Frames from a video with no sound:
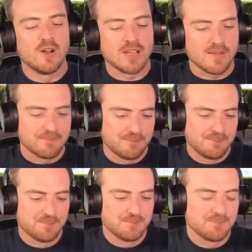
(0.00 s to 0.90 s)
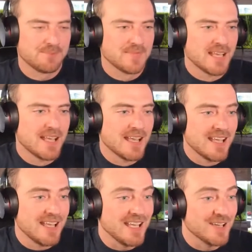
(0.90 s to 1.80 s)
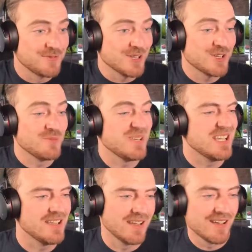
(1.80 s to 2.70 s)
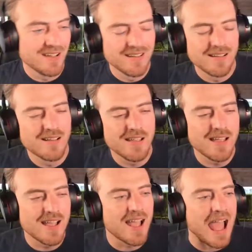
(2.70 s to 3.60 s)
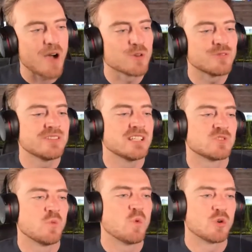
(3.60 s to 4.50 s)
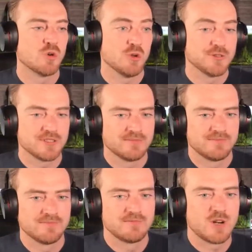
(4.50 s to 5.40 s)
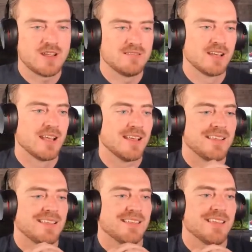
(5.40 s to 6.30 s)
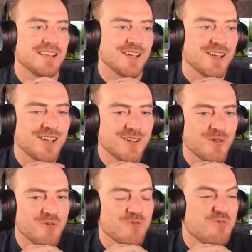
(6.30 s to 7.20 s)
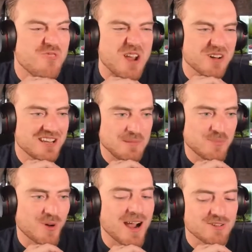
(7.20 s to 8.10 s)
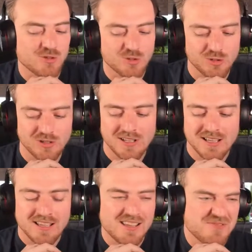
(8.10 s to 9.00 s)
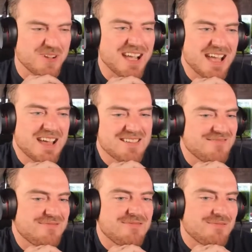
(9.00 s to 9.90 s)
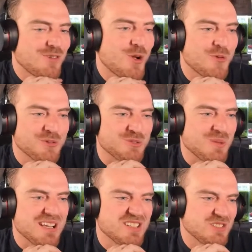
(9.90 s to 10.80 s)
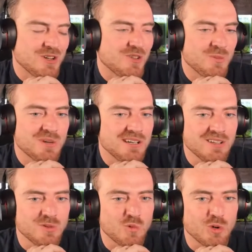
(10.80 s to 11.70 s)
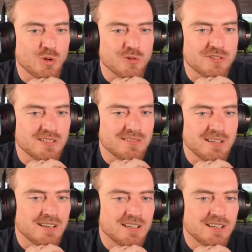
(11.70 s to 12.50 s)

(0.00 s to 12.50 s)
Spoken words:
Okay. If it could be out of this world, right? Like very impractical. If I had all the space and all the money in the world and